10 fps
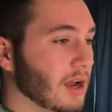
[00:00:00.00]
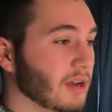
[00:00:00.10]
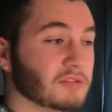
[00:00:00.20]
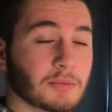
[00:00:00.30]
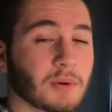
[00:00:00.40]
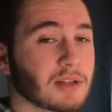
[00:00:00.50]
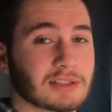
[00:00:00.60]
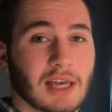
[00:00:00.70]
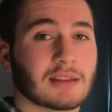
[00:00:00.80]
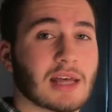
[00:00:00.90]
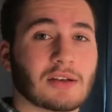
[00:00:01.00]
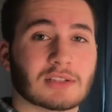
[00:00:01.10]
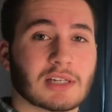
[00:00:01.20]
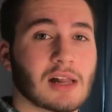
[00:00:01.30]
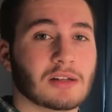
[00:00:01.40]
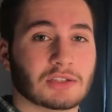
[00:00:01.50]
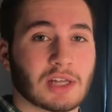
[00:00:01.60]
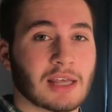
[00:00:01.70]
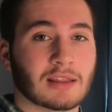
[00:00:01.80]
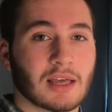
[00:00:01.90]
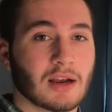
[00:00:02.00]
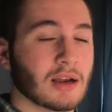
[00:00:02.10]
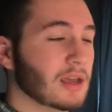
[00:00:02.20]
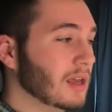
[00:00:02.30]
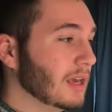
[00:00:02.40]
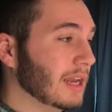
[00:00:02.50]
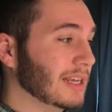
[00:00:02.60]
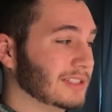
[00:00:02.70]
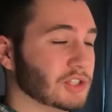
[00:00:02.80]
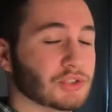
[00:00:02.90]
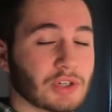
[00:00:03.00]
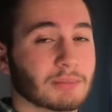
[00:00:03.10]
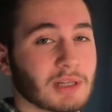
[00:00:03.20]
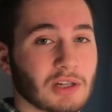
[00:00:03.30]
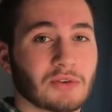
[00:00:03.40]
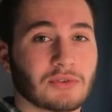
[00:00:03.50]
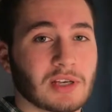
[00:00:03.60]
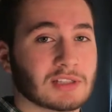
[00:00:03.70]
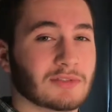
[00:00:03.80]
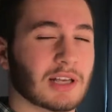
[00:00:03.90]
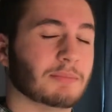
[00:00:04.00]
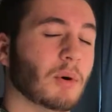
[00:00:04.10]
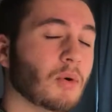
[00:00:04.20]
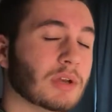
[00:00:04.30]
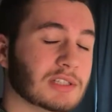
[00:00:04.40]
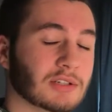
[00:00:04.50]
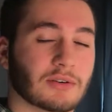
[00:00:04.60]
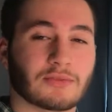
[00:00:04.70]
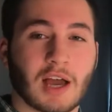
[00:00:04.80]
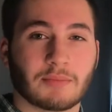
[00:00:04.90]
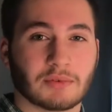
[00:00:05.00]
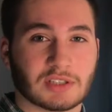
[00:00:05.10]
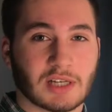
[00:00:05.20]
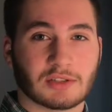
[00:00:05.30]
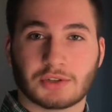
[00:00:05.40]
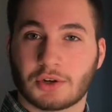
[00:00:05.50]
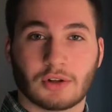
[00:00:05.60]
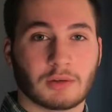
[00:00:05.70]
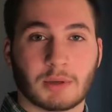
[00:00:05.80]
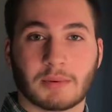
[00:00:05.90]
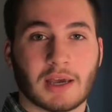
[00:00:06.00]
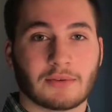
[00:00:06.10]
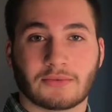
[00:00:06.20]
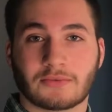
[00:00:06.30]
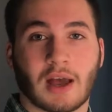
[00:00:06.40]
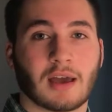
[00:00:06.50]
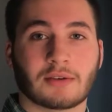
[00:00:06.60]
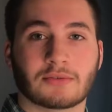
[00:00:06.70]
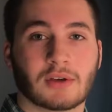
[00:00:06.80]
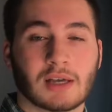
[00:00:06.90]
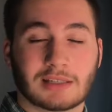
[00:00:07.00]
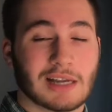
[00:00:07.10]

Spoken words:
If you put $10,000 in there, it has extremely low fees of like 0.05%, so you'd only be paying $5